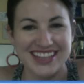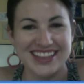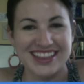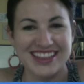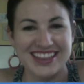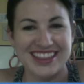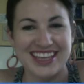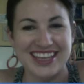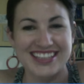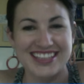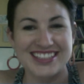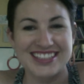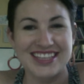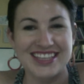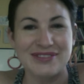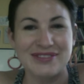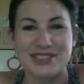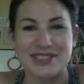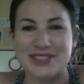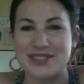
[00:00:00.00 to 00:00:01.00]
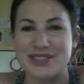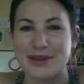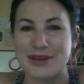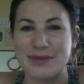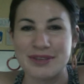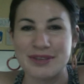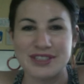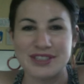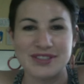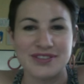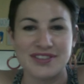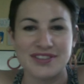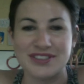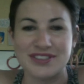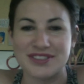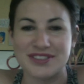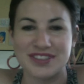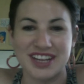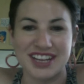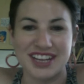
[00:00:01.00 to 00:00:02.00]
thanks. That was so much fun
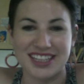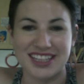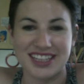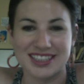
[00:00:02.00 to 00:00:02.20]
to write.